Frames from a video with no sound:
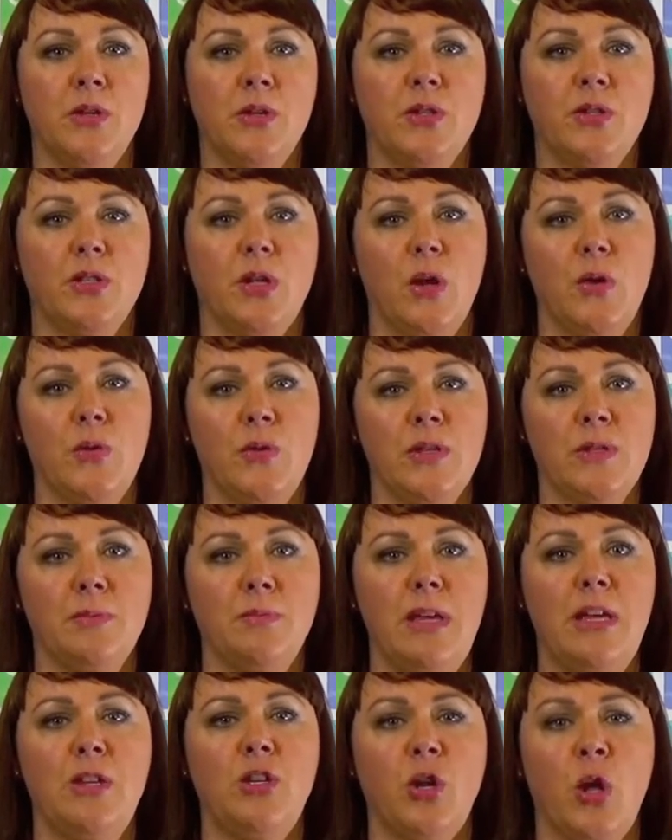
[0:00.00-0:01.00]
So there's
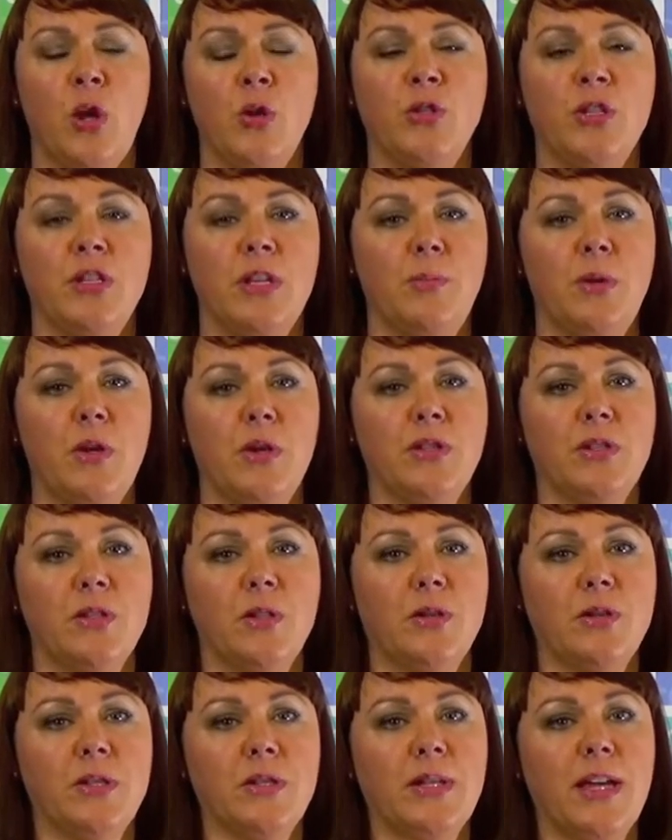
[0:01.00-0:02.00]
me coaching the
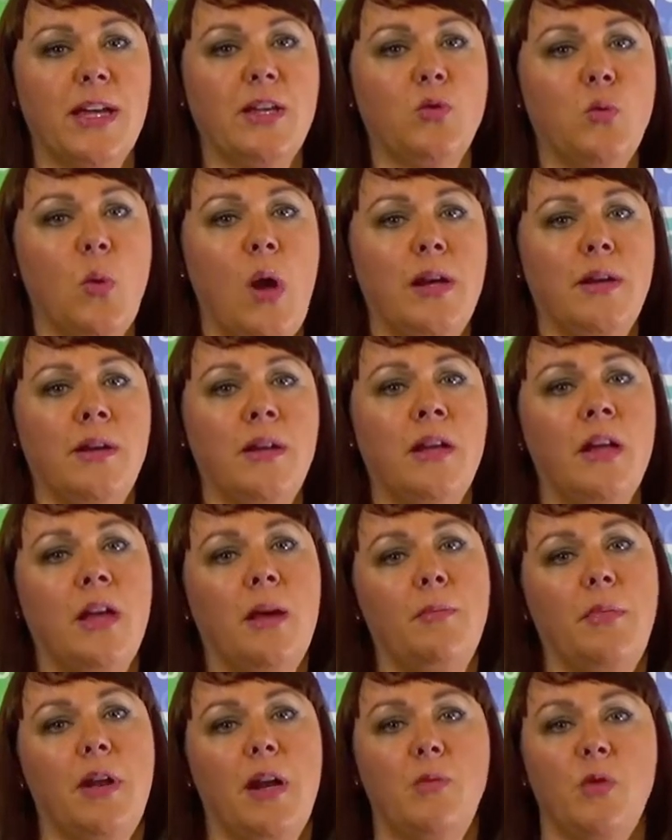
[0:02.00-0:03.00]
person on stage 1,
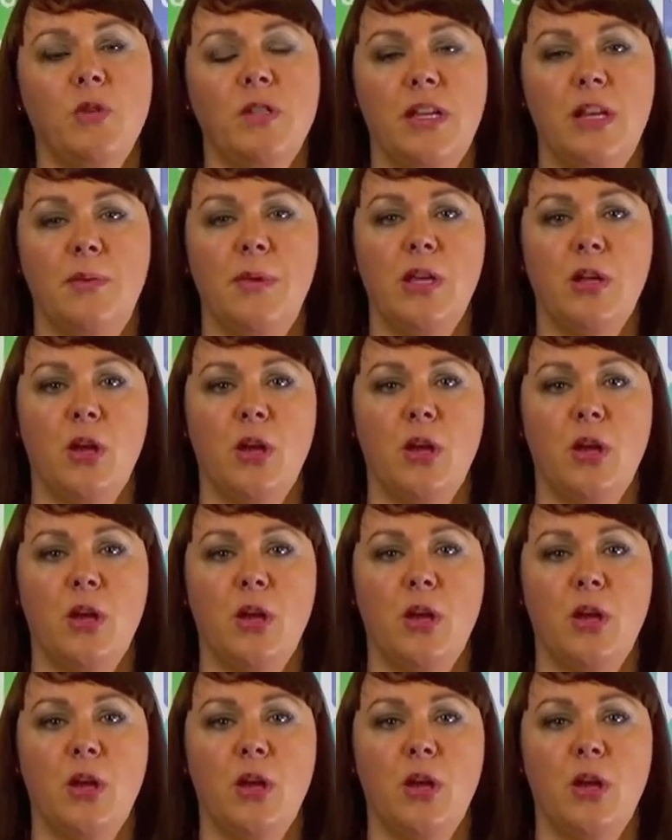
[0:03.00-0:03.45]
but I'm also going to be